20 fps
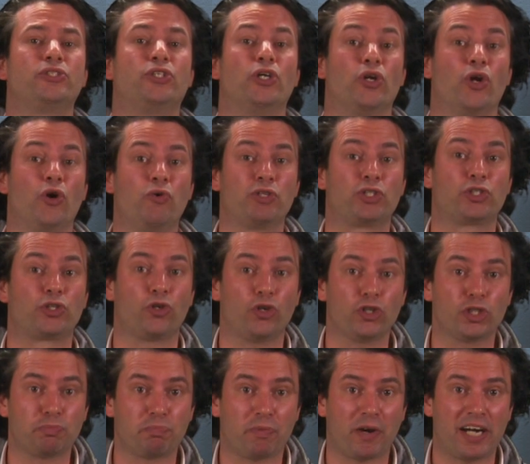the lowest
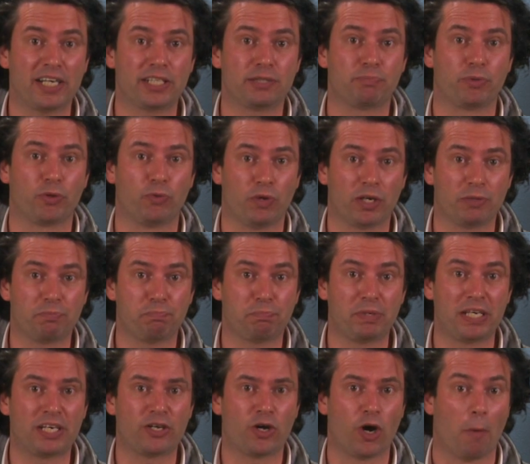cost price per
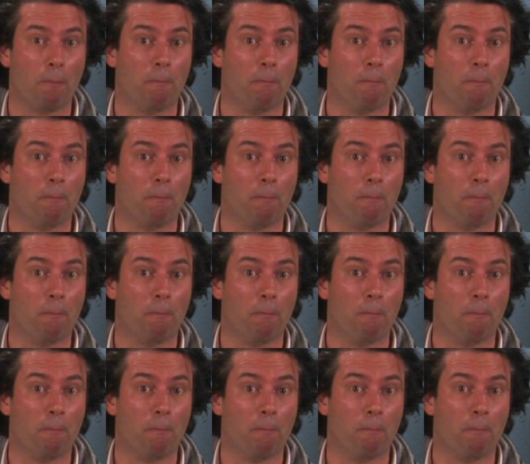watt peak